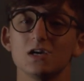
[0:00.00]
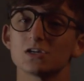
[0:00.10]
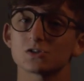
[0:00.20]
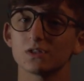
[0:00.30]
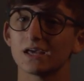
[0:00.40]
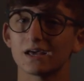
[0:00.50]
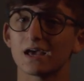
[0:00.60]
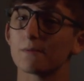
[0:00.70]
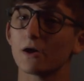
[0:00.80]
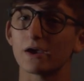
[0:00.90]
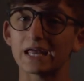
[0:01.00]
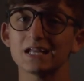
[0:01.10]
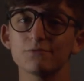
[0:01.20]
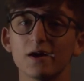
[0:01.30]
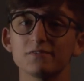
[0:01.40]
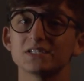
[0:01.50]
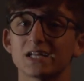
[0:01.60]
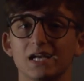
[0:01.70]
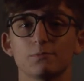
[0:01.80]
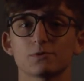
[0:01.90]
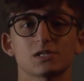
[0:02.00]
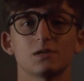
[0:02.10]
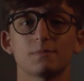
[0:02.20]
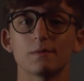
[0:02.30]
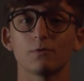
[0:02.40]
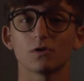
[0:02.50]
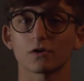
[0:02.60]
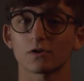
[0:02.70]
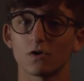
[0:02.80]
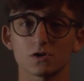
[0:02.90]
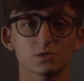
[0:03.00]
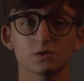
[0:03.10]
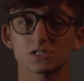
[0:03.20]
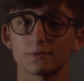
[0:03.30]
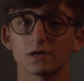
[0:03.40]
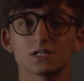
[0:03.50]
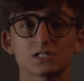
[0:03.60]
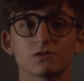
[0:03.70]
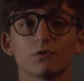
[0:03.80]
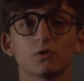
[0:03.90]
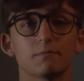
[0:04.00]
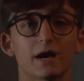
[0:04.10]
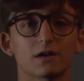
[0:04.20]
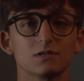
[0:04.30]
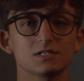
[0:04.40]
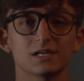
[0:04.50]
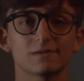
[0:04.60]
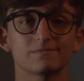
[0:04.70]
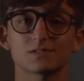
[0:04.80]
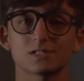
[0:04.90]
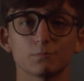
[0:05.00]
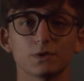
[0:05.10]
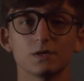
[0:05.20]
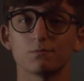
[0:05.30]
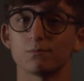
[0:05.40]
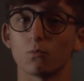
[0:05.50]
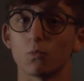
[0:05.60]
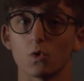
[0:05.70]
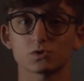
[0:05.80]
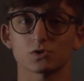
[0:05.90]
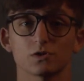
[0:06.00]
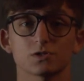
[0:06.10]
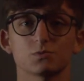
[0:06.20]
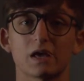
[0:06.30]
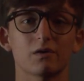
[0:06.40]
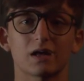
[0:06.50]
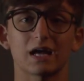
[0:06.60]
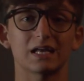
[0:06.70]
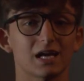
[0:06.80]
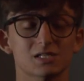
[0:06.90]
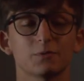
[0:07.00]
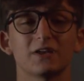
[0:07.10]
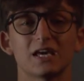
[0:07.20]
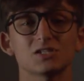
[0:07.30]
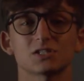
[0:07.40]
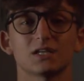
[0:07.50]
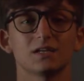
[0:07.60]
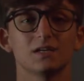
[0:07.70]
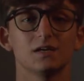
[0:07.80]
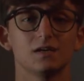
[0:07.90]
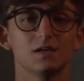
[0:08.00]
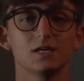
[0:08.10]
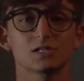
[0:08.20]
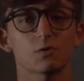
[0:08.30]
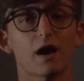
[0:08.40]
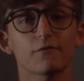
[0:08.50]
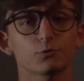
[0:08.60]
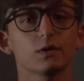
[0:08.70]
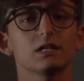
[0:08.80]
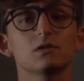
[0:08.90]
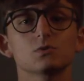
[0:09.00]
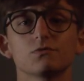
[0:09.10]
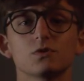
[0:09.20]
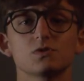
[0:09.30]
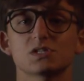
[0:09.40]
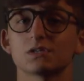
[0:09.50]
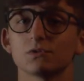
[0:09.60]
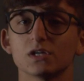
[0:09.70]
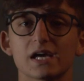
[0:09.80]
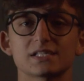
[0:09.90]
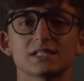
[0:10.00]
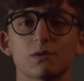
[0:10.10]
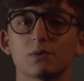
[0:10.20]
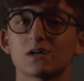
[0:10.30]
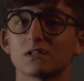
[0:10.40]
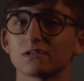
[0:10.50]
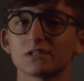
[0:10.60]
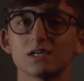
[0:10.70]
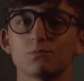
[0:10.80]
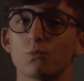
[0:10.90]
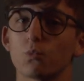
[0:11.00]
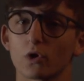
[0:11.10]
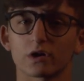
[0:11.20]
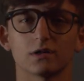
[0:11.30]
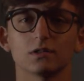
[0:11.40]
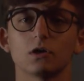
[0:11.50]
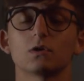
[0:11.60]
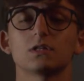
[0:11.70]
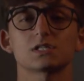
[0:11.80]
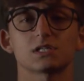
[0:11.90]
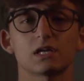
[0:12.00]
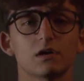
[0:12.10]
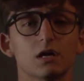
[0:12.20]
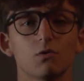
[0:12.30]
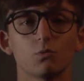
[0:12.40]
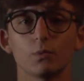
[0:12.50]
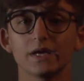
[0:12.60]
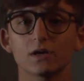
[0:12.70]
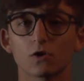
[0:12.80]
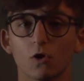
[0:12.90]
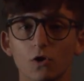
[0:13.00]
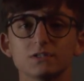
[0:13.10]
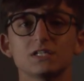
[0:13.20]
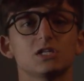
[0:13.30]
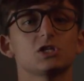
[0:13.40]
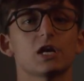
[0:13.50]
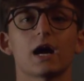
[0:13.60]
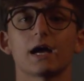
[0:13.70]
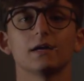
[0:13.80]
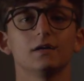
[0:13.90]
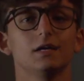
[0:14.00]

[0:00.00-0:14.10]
show that about 85 to 90% of people are also experiencing Ronin batteries that simply won't charge without any explanation. So after reading these reviews and realizing that we clearly weren't alone in this scenario, we called DJI.